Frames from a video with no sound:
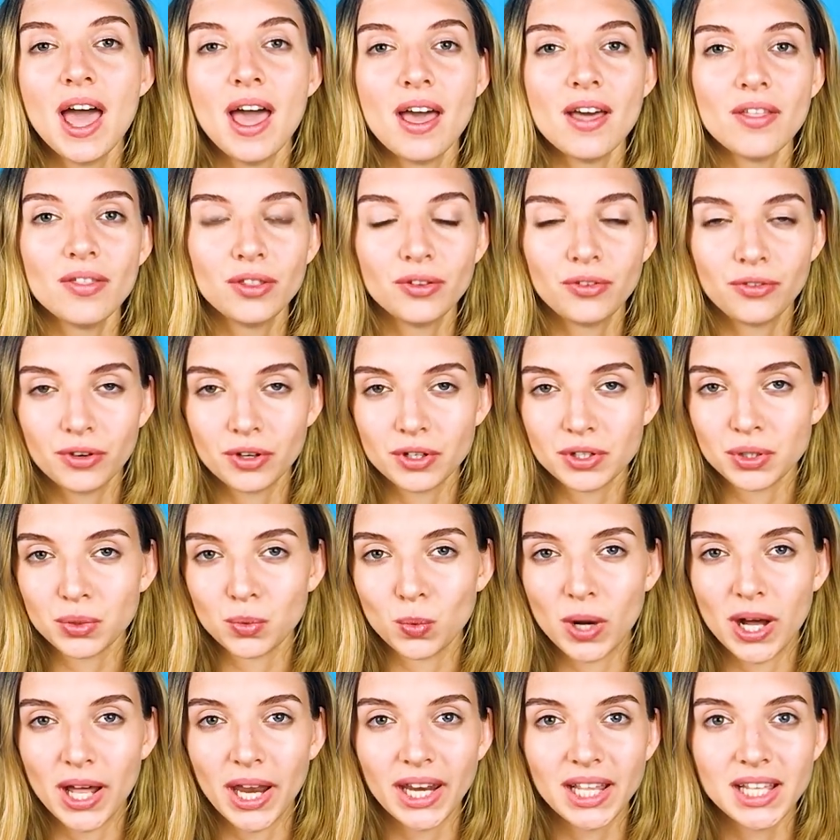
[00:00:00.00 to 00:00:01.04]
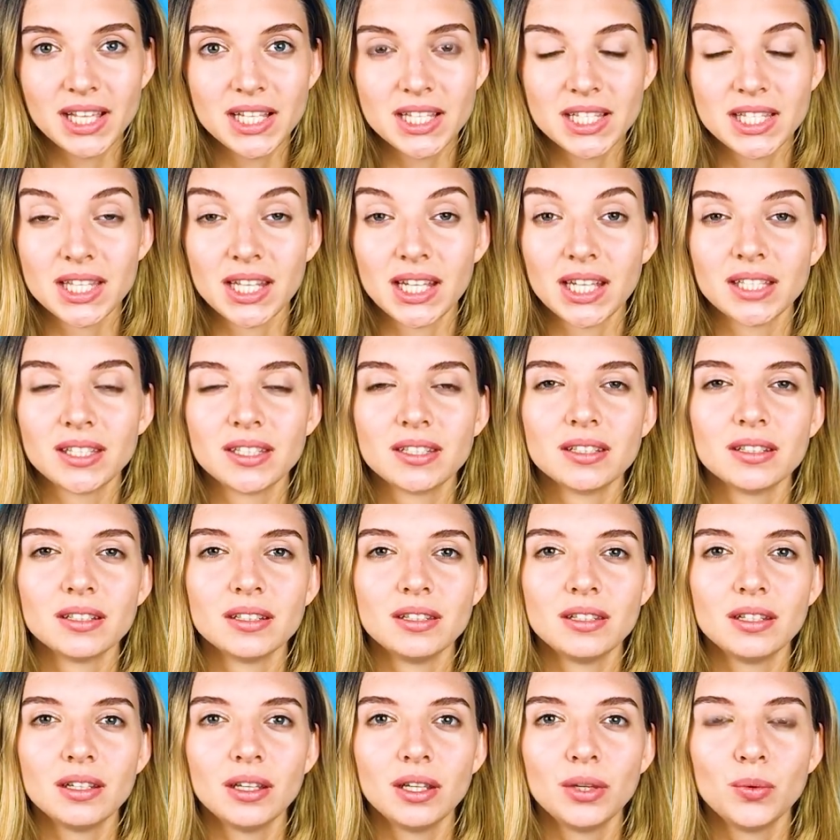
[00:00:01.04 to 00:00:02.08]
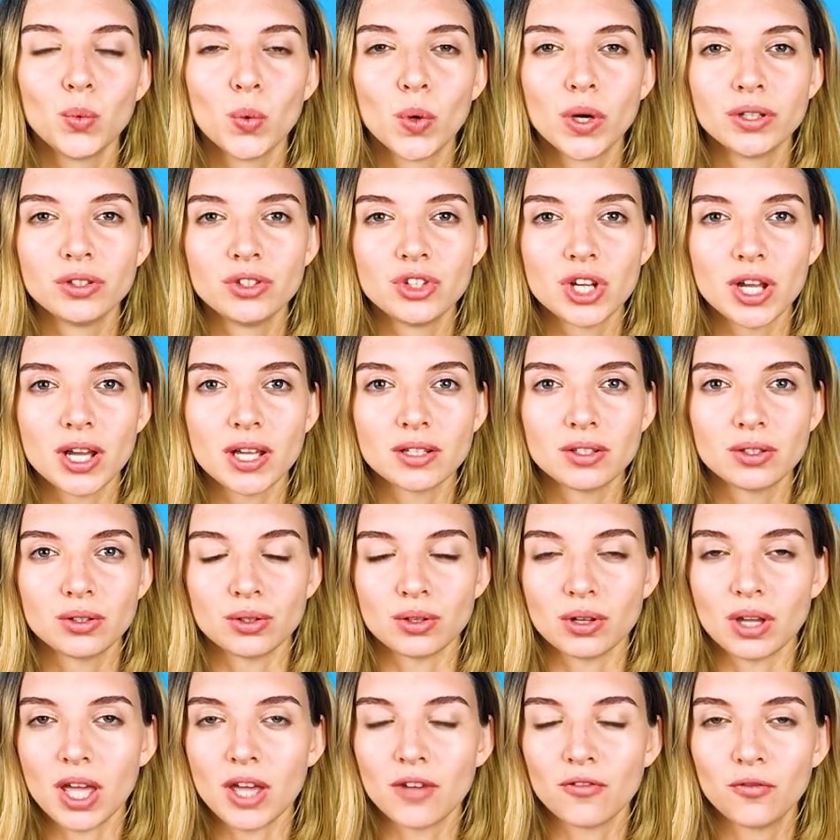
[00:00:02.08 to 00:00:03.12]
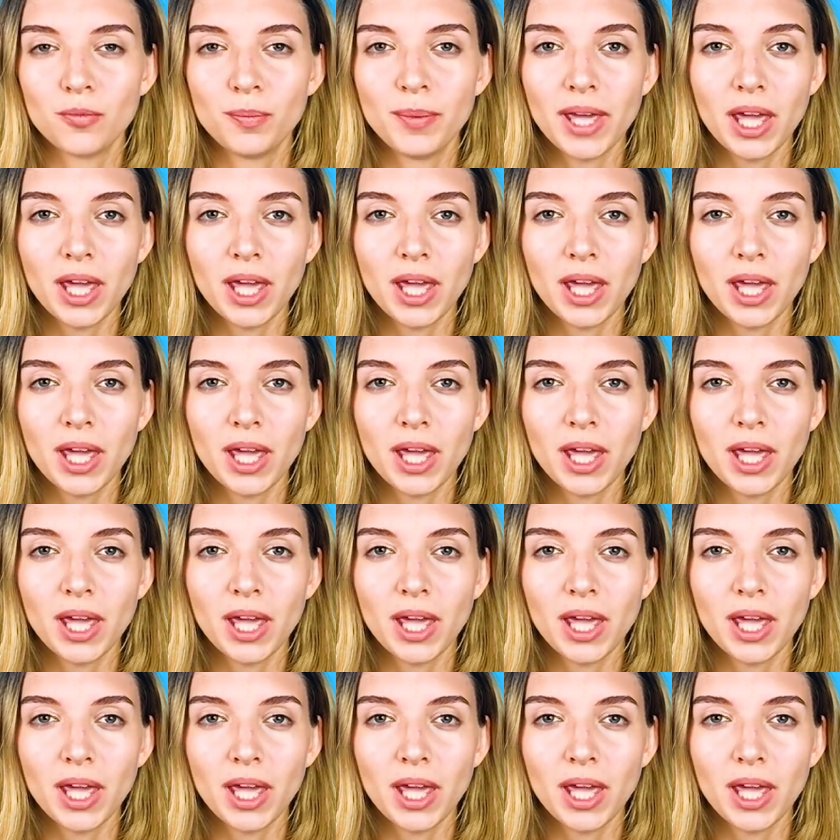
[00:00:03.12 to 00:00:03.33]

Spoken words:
And the first one is that they want just to have